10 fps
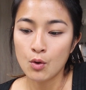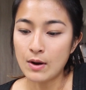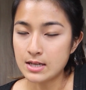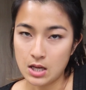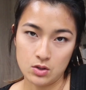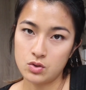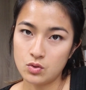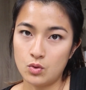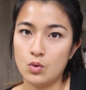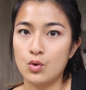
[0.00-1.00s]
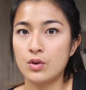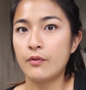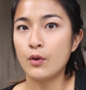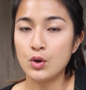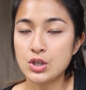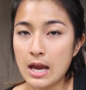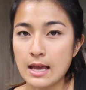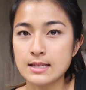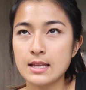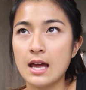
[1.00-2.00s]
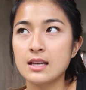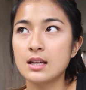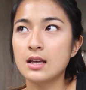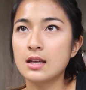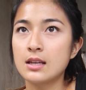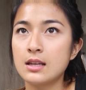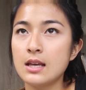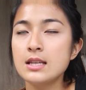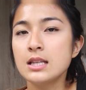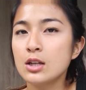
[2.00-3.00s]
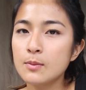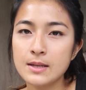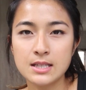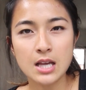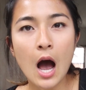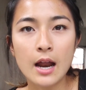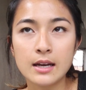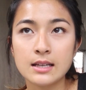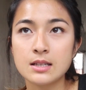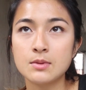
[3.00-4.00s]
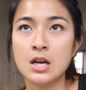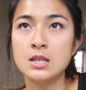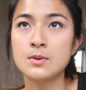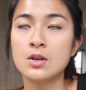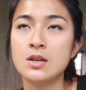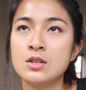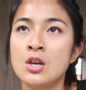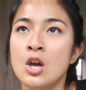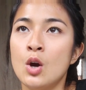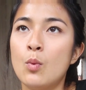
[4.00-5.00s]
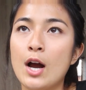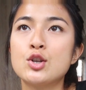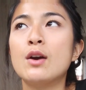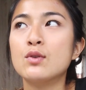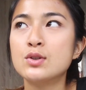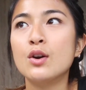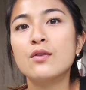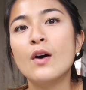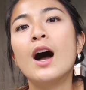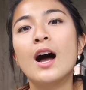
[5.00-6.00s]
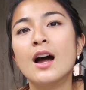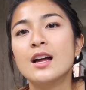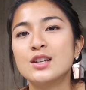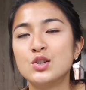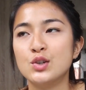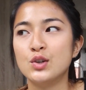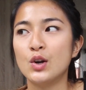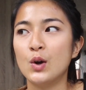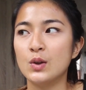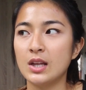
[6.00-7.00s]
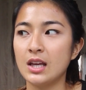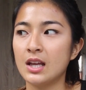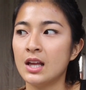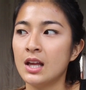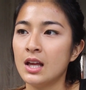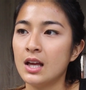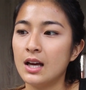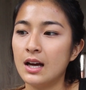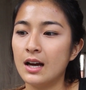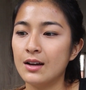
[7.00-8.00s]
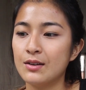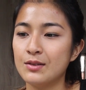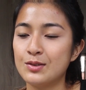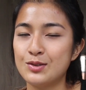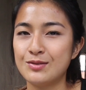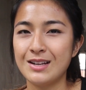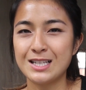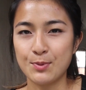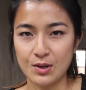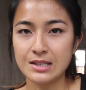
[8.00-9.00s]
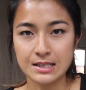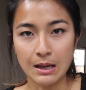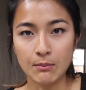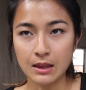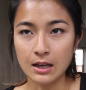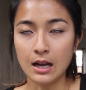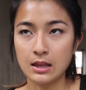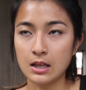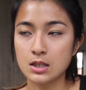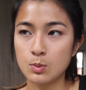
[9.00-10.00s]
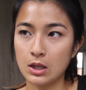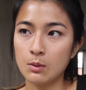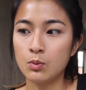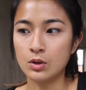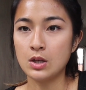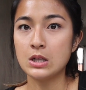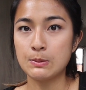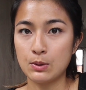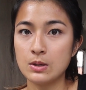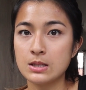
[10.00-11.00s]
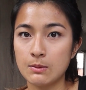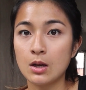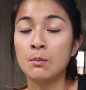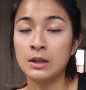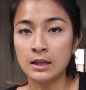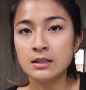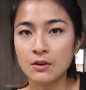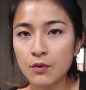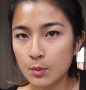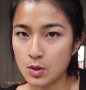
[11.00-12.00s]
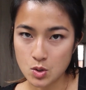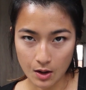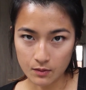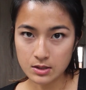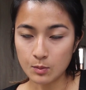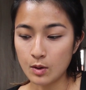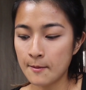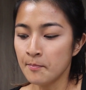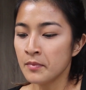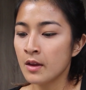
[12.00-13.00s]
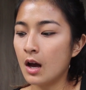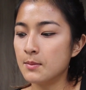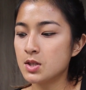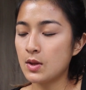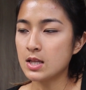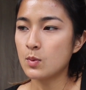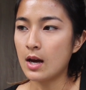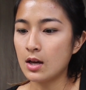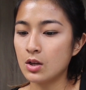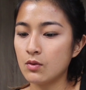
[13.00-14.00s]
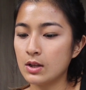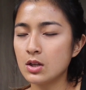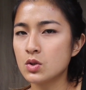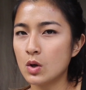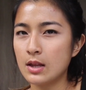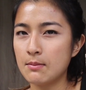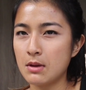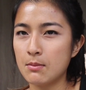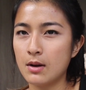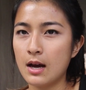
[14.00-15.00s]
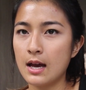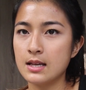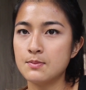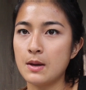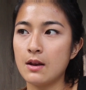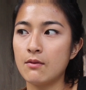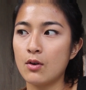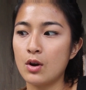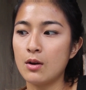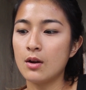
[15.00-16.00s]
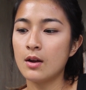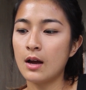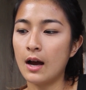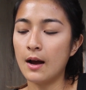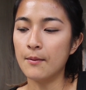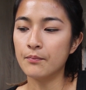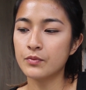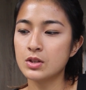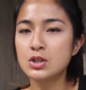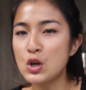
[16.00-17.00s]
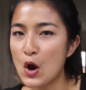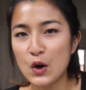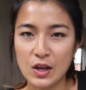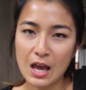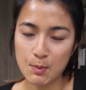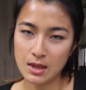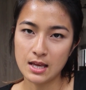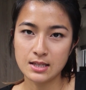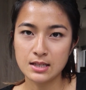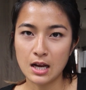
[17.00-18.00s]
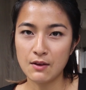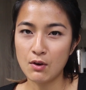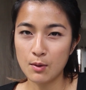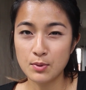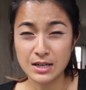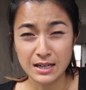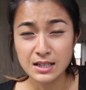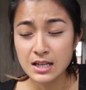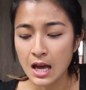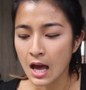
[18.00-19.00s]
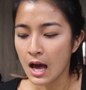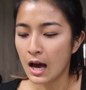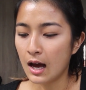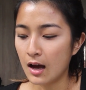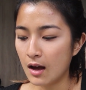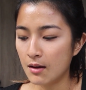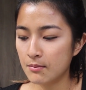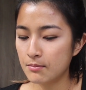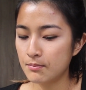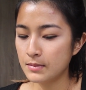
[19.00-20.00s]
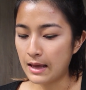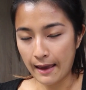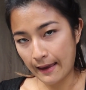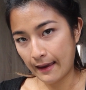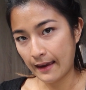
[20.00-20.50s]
retail stores, food chains, and that is a little bit disheartening sometimes, because why travel so far to only experience the same thing? And I think it's really important that you experience something completely different when you travel somewhere. So that's why I really enjoy that Myanmar has been very stern on keeping their society very protected. Yeah.